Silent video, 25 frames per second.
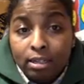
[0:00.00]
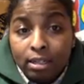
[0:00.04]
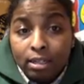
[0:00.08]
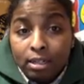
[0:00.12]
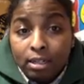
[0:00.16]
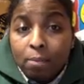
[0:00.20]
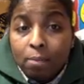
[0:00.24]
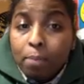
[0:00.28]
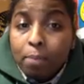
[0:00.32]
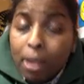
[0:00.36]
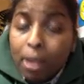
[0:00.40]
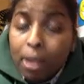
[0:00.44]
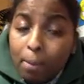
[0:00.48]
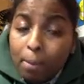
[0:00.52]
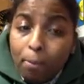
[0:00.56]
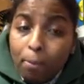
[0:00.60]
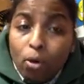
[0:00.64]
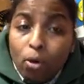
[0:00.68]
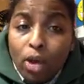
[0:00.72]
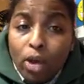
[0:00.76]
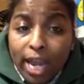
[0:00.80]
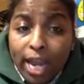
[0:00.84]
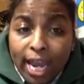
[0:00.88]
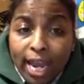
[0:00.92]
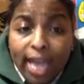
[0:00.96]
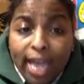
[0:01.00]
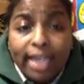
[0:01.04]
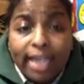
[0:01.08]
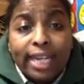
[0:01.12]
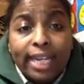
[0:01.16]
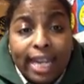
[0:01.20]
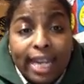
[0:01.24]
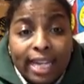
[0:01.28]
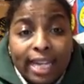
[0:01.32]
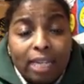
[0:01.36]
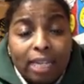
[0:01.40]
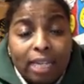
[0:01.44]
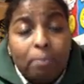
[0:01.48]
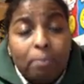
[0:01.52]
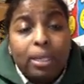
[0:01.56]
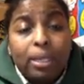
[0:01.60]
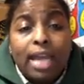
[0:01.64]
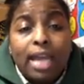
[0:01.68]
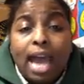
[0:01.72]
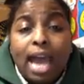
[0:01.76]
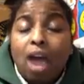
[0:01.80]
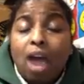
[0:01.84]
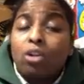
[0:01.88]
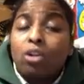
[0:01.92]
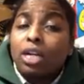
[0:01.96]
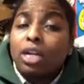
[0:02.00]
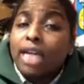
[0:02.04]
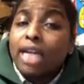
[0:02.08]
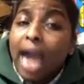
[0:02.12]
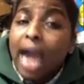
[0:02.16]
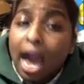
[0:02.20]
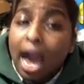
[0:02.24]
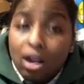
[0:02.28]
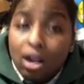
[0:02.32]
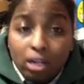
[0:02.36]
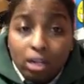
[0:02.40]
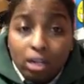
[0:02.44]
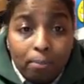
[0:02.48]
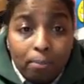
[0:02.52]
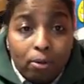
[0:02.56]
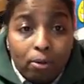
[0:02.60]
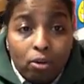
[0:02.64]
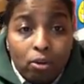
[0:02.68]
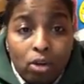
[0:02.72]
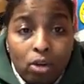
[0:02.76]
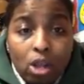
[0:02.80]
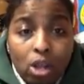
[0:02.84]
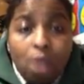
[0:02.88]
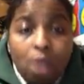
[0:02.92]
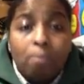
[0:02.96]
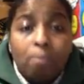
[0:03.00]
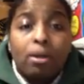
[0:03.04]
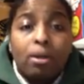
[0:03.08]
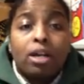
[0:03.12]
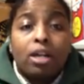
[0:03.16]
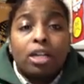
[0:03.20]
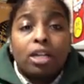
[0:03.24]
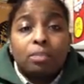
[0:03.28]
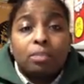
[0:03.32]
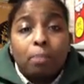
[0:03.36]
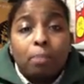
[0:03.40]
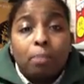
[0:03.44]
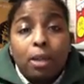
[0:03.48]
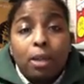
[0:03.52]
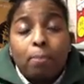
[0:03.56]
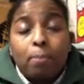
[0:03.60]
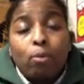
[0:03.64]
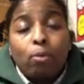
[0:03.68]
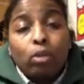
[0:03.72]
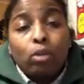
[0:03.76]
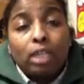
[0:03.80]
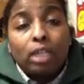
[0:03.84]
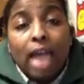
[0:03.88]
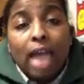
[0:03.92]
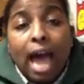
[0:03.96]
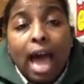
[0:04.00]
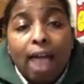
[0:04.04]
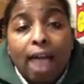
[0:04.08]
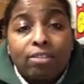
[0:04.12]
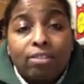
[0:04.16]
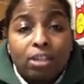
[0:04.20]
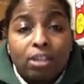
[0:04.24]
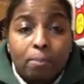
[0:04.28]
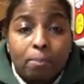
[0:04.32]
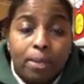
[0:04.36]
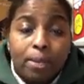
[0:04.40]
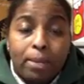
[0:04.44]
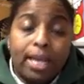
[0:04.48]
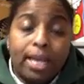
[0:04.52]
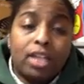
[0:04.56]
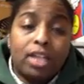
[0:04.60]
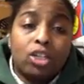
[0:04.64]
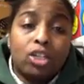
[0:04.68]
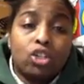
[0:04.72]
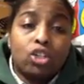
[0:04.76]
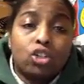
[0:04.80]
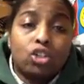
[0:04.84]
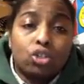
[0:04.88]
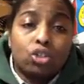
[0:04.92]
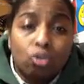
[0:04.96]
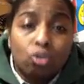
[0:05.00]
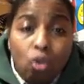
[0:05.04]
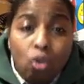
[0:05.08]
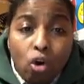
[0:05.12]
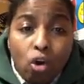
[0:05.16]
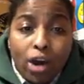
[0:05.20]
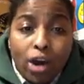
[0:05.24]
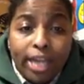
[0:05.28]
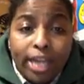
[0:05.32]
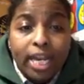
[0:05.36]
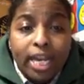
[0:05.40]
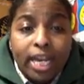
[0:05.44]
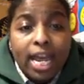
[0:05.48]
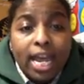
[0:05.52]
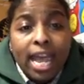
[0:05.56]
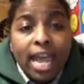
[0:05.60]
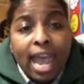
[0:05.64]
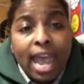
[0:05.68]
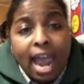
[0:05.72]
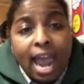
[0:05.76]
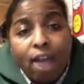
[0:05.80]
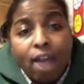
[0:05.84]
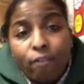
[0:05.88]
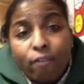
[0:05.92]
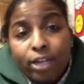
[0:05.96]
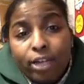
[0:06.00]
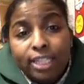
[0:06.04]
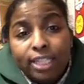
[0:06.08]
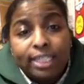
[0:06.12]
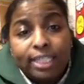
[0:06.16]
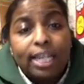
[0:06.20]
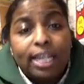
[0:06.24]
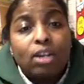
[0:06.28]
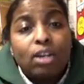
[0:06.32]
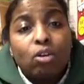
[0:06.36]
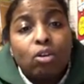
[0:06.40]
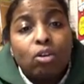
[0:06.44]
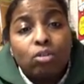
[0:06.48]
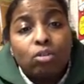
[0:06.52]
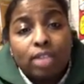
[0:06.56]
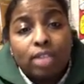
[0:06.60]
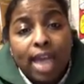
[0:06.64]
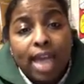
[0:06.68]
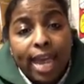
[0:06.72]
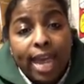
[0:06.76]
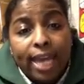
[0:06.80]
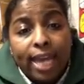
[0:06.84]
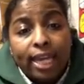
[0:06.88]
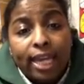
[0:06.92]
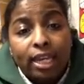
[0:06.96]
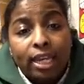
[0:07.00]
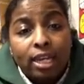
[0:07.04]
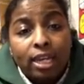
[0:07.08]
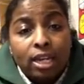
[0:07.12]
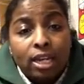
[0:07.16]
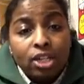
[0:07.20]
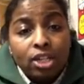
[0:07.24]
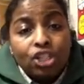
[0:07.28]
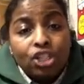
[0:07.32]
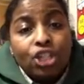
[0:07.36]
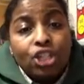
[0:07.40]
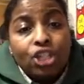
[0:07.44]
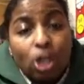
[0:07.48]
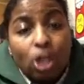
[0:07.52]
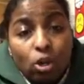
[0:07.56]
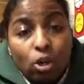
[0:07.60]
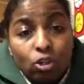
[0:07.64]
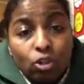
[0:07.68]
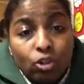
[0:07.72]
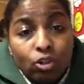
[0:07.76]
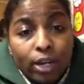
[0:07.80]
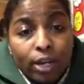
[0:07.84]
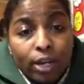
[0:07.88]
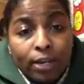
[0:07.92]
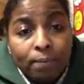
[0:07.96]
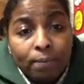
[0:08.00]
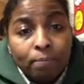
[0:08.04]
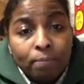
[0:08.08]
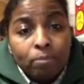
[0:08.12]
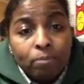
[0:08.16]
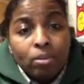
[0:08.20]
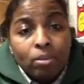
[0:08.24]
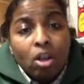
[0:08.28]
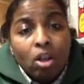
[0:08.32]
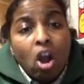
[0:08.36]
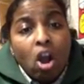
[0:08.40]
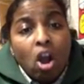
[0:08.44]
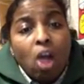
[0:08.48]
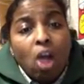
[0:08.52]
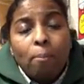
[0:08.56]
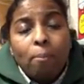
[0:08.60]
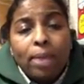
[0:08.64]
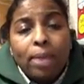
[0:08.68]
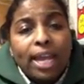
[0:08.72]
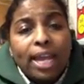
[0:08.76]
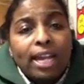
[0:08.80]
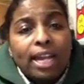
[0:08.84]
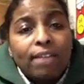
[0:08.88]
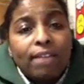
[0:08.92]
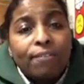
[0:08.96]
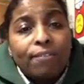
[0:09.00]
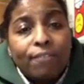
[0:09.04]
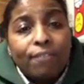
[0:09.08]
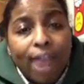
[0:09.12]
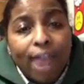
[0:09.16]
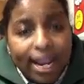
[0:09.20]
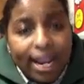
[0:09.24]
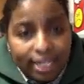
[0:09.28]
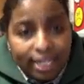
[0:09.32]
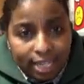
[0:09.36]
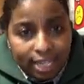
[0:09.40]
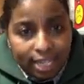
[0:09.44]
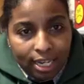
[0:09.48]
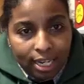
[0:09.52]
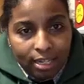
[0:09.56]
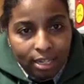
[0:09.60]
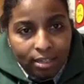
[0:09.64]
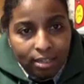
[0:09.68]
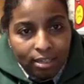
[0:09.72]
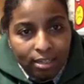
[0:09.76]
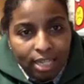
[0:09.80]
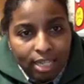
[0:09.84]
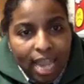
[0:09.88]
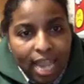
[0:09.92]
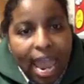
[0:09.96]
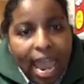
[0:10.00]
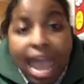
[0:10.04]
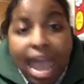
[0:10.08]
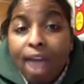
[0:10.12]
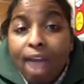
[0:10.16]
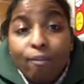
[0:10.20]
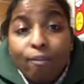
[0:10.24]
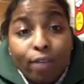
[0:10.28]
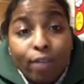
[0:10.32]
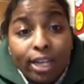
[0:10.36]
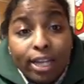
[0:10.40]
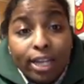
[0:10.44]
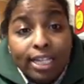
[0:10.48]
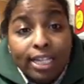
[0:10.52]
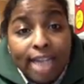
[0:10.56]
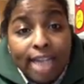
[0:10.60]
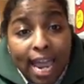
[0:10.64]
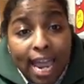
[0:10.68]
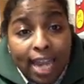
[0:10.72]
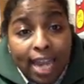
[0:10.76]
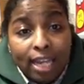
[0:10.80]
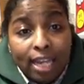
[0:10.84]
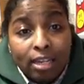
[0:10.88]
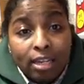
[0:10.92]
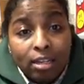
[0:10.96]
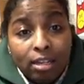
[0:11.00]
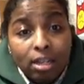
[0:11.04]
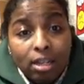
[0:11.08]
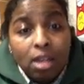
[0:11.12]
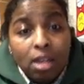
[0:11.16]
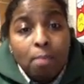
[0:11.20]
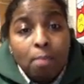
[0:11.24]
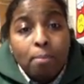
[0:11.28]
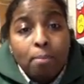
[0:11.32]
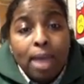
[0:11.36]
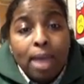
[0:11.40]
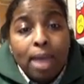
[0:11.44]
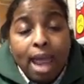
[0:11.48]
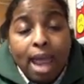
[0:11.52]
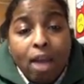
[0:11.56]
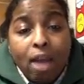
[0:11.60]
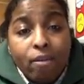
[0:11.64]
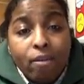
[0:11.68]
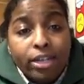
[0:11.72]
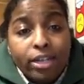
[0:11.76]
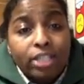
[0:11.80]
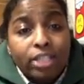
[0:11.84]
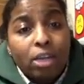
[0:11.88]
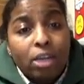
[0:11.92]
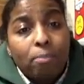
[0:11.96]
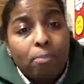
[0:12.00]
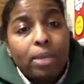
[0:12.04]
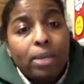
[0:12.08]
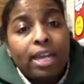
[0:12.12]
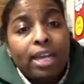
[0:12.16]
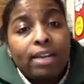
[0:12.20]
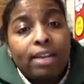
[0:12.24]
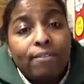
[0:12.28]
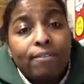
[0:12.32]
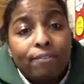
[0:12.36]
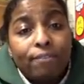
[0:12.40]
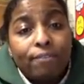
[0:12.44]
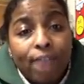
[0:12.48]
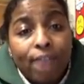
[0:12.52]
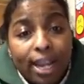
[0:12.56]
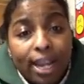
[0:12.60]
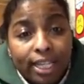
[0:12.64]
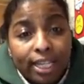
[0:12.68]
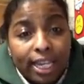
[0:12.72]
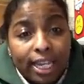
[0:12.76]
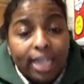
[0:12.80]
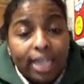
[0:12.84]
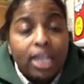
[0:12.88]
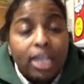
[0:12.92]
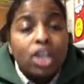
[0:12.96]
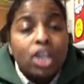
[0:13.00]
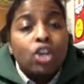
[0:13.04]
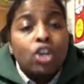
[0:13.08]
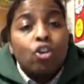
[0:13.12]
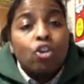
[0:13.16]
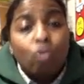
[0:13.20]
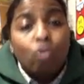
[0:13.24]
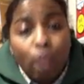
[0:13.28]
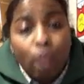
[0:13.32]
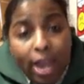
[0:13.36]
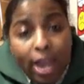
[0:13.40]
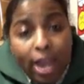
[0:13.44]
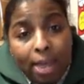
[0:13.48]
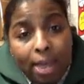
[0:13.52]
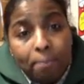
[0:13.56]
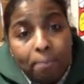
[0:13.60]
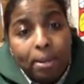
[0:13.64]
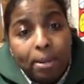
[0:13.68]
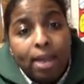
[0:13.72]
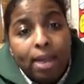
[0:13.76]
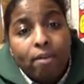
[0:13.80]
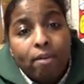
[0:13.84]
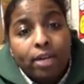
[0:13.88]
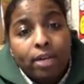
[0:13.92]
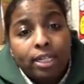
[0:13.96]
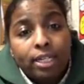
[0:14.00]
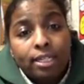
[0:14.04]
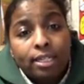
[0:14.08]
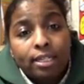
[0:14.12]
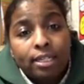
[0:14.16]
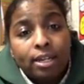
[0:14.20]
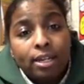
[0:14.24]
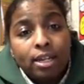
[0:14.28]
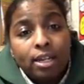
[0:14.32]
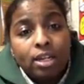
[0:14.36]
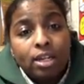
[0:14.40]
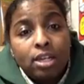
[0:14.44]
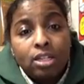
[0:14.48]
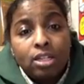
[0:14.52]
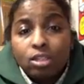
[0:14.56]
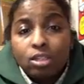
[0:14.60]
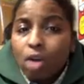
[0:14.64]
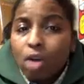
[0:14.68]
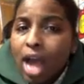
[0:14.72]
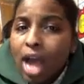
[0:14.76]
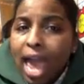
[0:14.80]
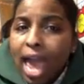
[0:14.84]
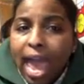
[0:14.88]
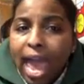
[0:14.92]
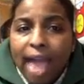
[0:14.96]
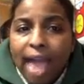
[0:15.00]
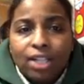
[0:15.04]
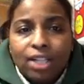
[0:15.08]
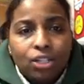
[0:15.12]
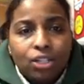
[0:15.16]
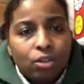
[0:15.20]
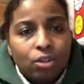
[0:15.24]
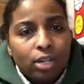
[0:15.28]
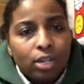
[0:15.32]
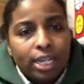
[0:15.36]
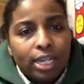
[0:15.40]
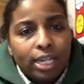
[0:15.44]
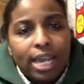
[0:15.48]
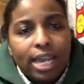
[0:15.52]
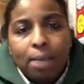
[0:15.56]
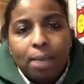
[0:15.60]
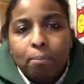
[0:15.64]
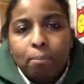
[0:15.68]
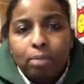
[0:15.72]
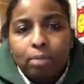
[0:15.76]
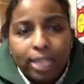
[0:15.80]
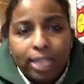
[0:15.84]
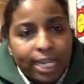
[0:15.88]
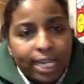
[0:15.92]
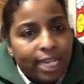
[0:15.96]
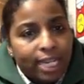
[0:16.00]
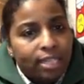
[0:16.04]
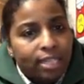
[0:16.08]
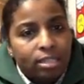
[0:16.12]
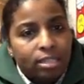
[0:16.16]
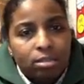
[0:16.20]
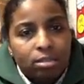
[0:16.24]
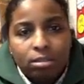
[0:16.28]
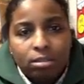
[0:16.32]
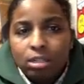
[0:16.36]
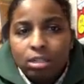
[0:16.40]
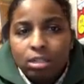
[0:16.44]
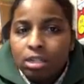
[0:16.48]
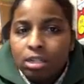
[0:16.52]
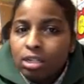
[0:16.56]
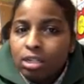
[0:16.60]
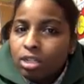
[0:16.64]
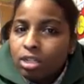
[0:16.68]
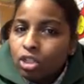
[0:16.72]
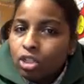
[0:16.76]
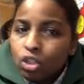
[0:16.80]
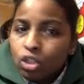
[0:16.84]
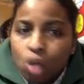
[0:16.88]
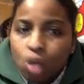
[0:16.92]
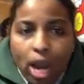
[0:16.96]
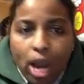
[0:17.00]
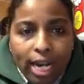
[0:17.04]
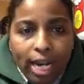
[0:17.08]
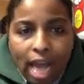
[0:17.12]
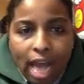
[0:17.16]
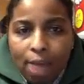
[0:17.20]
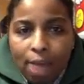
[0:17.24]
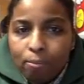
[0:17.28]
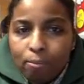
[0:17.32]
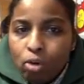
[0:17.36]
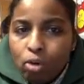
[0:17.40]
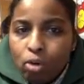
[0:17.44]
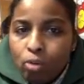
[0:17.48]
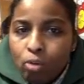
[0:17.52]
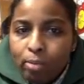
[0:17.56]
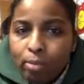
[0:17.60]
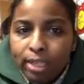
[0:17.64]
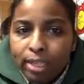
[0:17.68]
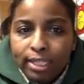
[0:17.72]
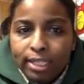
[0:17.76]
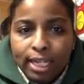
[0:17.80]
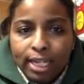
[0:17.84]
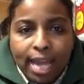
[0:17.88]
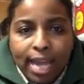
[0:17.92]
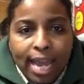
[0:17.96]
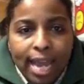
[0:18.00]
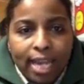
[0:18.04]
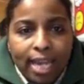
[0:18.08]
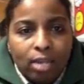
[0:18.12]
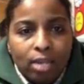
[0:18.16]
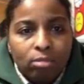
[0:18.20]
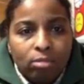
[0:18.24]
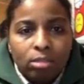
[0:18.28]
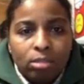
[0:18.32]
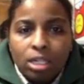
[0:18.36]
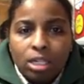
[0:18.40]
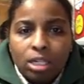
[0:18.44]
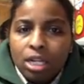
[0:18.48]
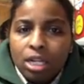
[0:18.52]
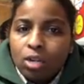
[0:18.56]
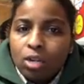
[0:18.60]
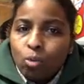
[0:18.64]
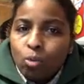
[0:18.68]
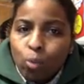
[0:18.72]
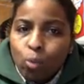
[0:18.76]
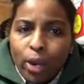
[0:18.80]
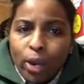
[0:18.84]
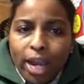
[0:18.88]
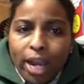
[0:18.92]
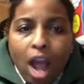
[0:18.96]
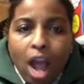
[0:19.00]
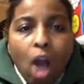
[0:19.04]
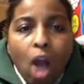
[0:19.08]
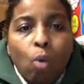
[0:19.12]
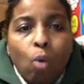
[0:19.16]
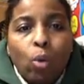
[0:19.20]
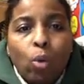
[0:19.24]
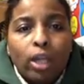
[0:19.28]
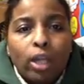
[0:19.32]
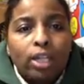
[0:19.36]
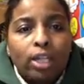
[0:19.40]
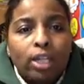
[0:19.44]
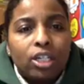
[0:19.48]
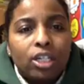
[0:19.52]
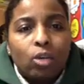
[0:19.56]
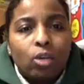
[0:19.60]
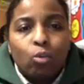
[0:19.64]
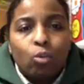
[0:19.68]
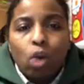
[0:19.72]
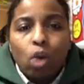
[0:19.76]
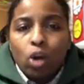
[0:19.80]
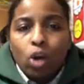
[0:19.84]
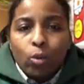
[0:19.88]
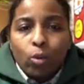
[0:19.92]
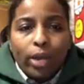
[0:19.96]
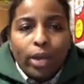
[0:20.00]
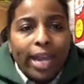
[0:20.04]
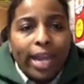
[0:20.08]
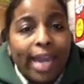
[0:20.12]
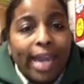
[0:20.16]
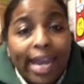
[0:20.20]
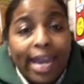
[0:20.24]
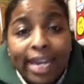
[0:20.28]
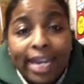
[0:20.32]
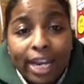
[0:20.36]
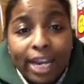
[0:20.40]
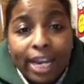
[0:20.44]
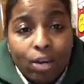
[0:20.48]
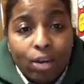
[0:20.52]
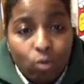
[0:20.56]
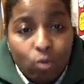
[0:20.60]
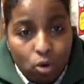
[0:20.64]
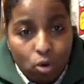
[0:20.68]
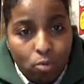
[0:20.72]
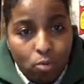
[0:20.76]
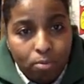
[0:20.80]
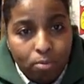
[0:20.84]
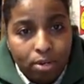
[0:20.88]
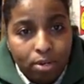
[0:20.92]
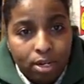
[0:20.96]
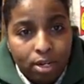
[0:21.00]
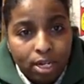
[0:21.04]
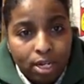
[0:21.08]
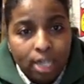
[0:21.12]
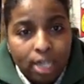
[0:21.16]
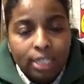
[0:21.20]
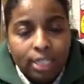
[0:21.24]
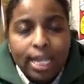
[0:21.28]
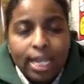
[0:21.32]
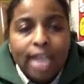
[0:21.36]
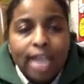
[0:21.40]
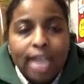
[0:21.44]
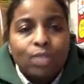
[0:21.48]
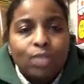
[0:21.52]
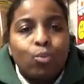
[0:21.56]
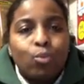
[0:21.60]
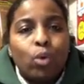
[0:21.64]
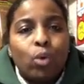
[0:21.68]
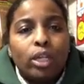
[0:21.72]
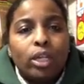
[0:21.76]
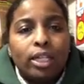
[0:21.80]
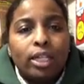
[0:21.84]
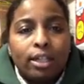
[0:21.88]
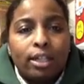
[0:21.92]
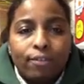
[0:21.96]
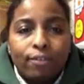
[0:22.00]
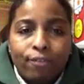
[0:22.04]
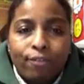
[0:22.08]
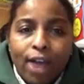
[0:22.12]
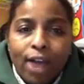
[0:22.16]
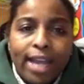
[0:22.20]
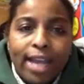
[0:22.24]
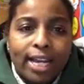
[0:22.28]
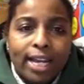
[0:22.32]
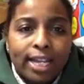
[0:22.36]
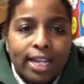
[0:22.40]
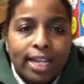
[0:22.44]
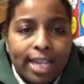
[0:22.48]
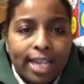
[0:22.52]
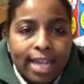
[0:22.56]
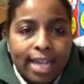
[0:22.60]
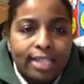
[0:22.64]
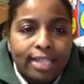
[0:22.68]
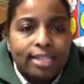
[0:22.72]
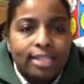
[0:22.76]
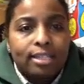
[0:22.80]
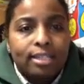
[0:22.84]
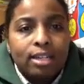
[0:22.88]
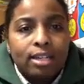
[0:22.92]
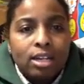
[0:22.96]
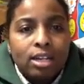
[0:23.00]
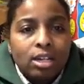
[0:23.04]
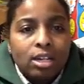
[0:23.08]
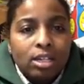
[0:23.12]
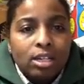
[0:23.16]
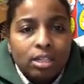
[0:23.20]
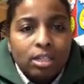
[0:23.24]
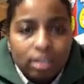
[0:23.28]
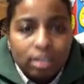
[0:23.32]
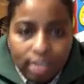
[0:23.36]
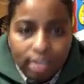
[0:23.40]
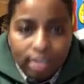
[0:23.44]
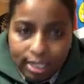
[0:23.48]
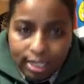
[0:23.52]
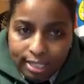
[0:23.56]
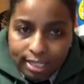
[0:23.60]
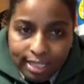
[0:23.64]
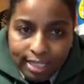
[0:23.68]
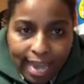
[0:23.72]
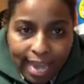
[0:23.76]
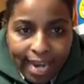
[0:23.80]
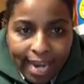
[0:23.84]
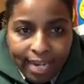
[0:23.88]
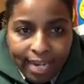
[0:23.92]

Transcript: People here need to be held accountable, because people's lives are being destroyed every single day. Children are being affected every day. Parents are being affected, grandparents. So I ask you again, please join our movement today. We are willing to work with any group that's willing to fight against the state,